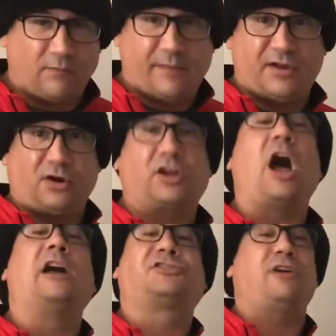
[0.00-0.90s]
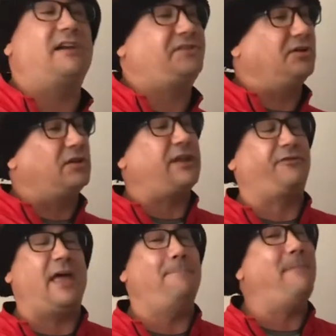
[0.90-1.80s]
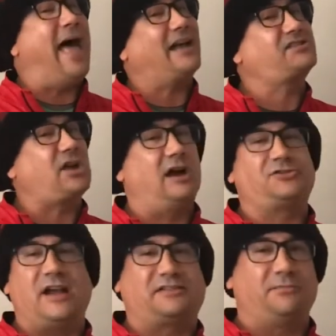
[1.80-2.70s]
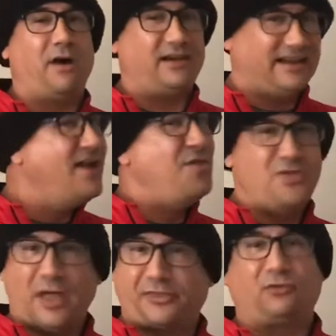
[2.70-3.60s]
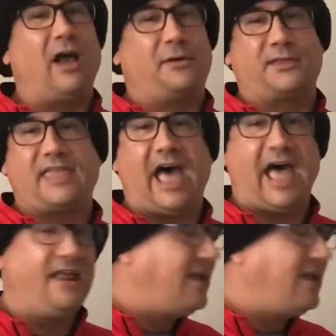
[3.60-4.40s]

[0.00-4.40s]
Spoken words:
or maybe you're a contractor. You're looking for that max contractor money. Nothing wrong with that.